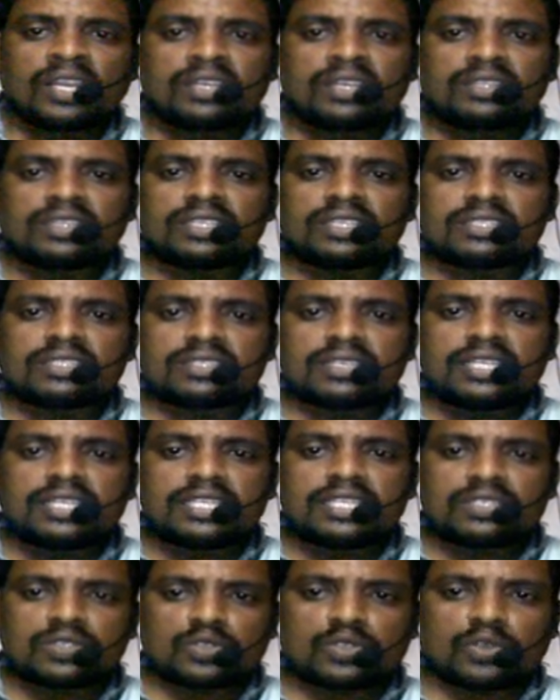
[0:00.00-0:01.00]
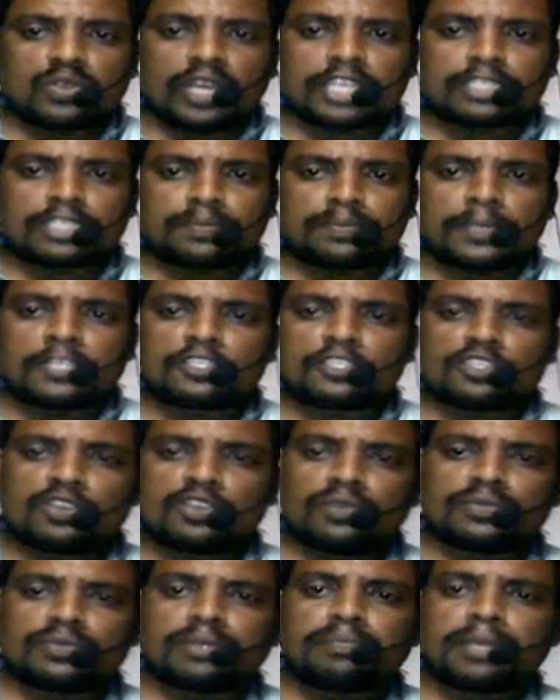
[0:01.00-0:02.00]
This leads to expulsion
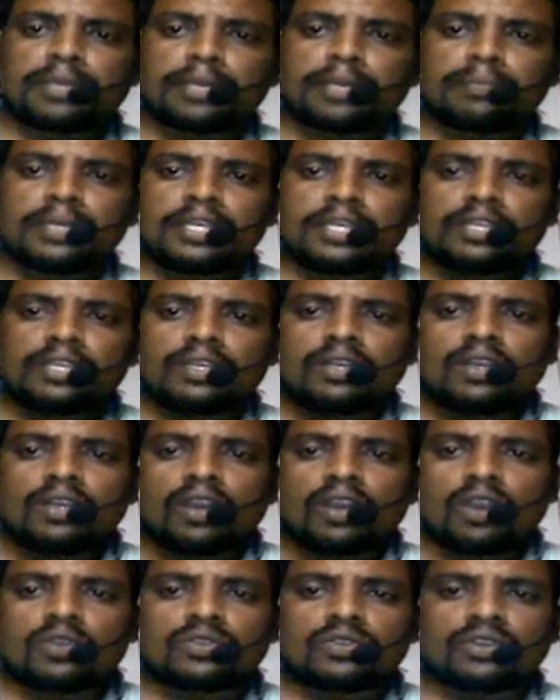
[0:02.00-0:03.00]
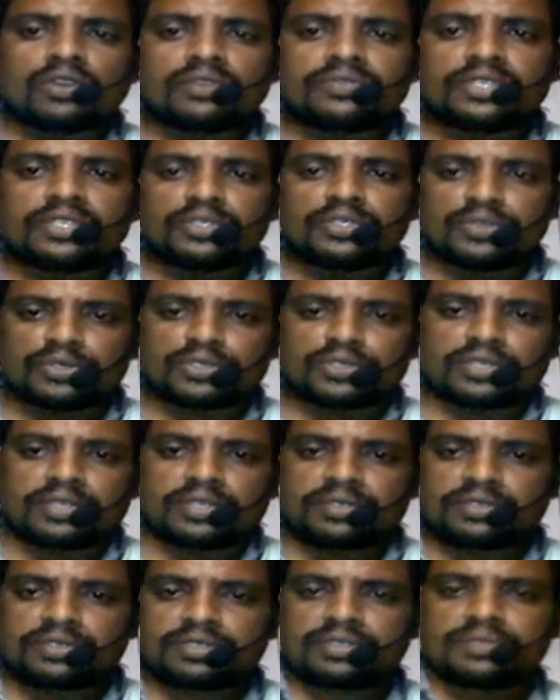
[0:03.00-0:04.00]
of the baby out of the uterus
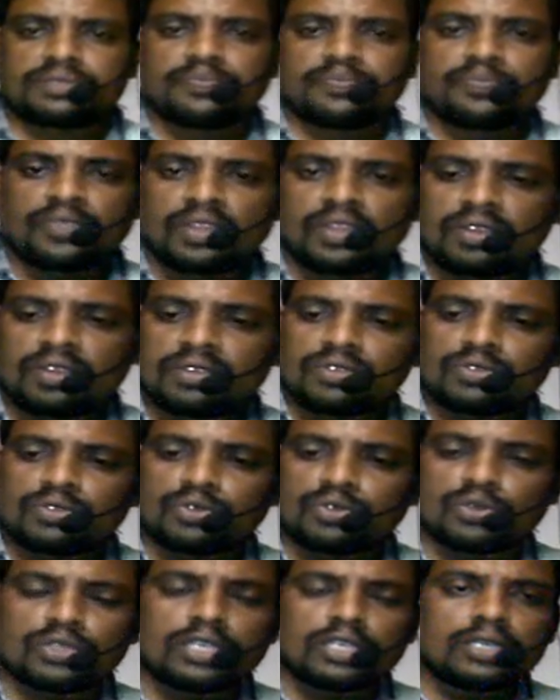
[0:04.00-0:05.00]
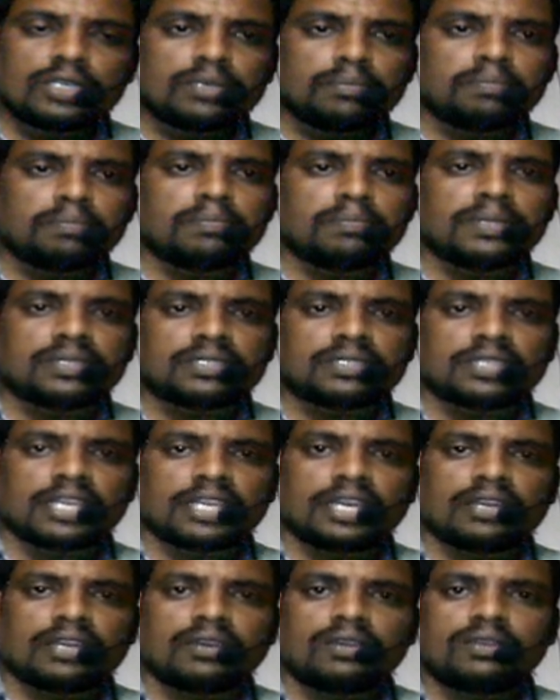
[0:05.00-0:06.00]
through the birth
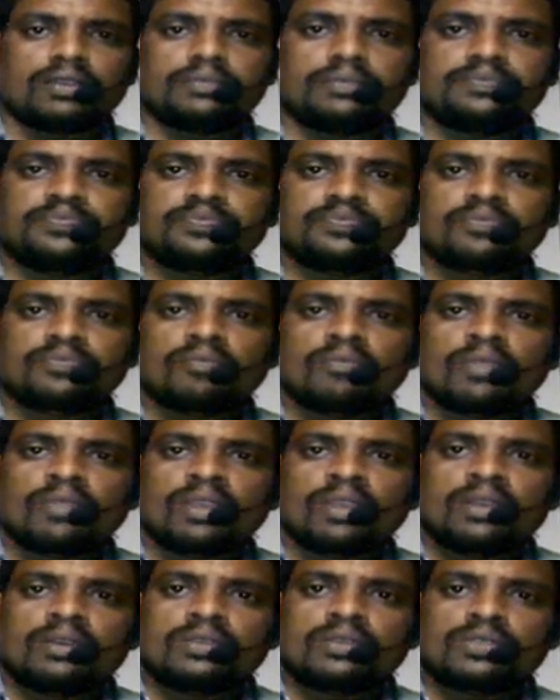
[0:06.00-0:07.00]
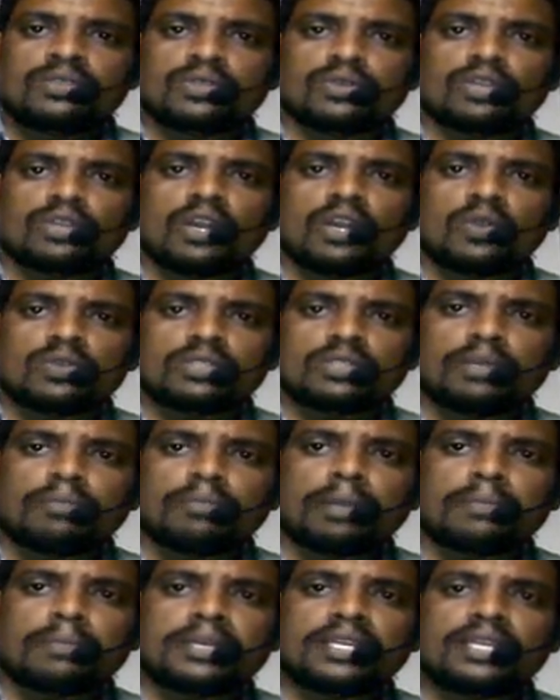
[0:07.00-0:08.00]
canal. So now the
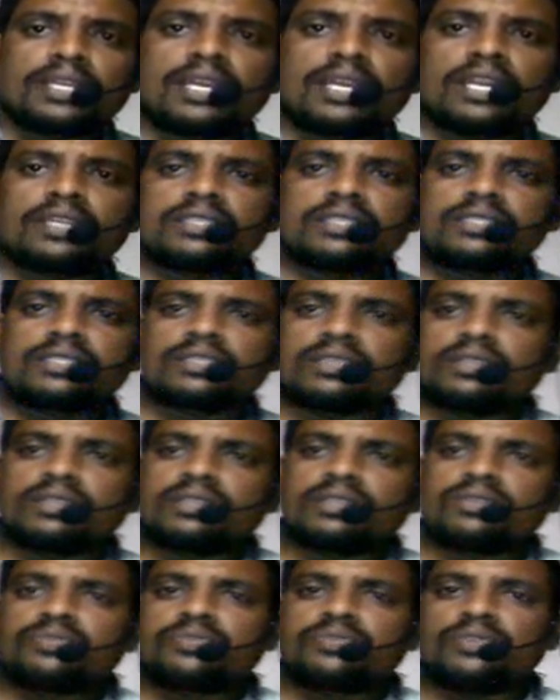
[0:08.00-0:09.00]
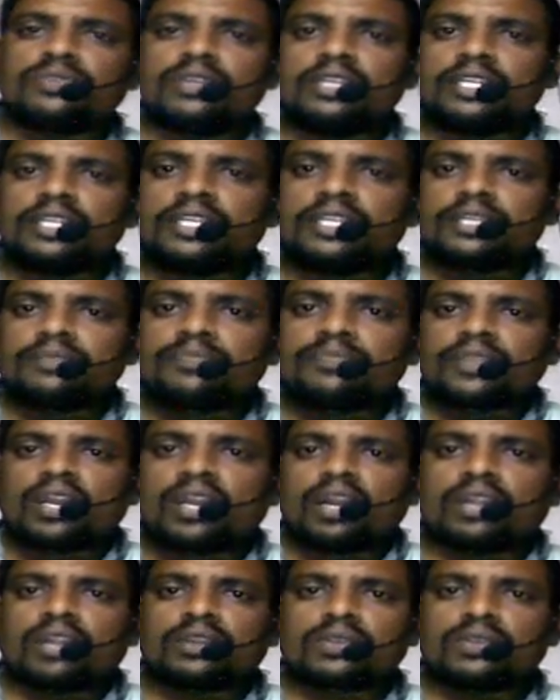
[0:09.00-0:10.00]
mammary glands fully
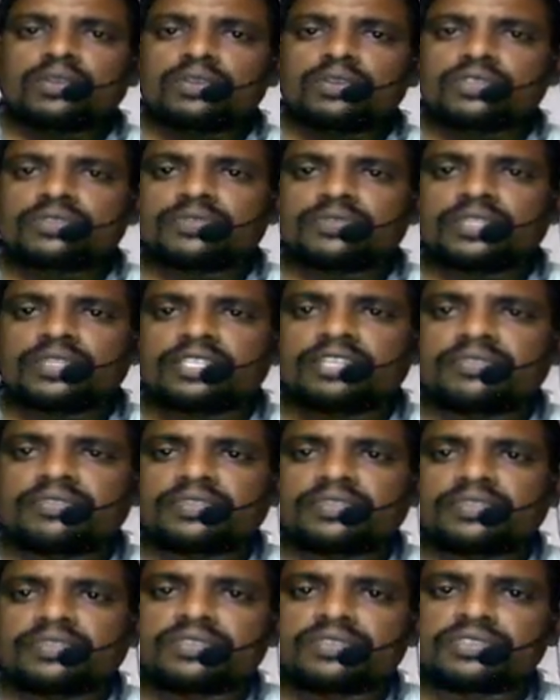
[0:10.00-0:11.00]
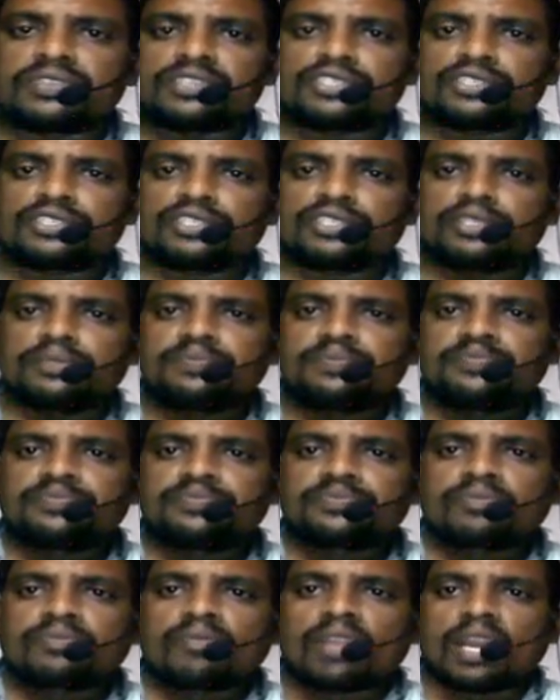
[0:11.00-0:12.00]
undergoes for differentiation
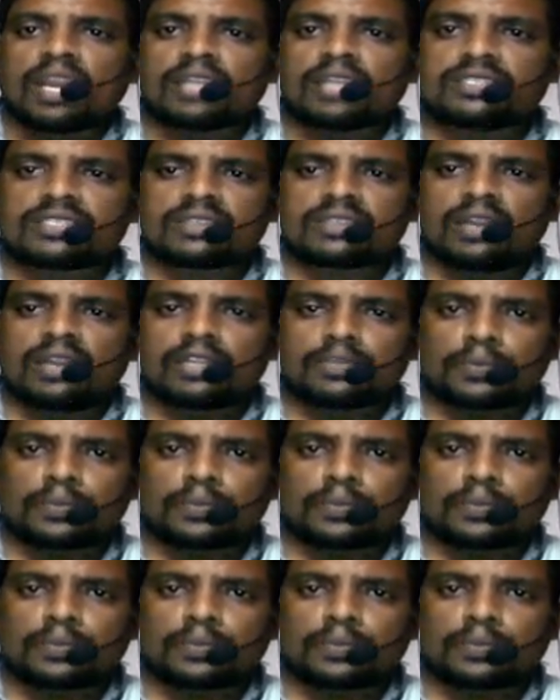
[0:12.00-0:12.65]
and start